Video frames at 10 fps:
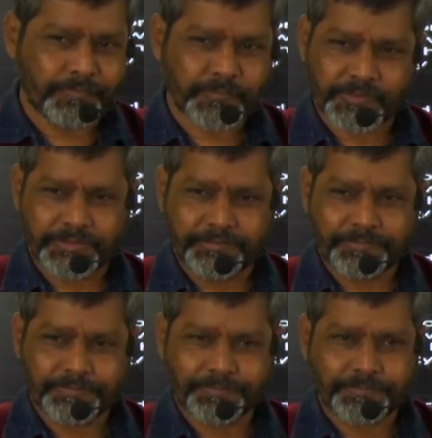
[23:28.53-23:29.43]
right?
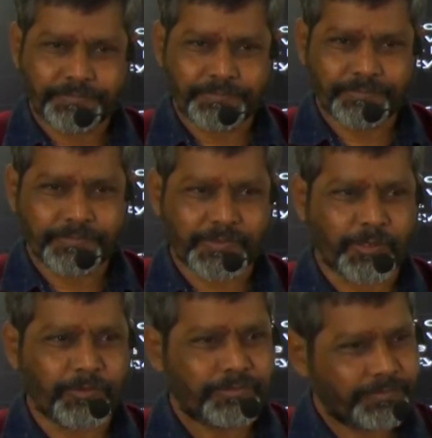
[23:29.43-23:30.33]

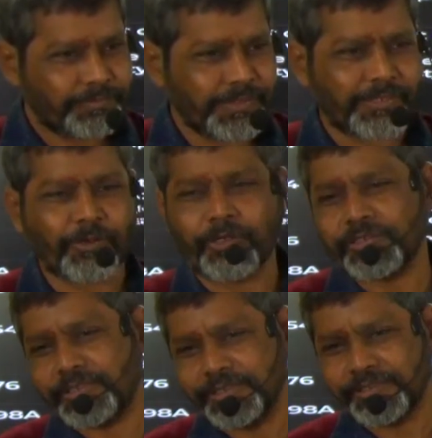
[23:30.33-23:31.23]
Now it
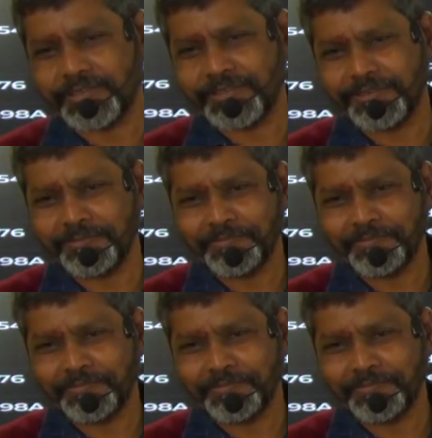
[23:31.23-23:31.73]
lost its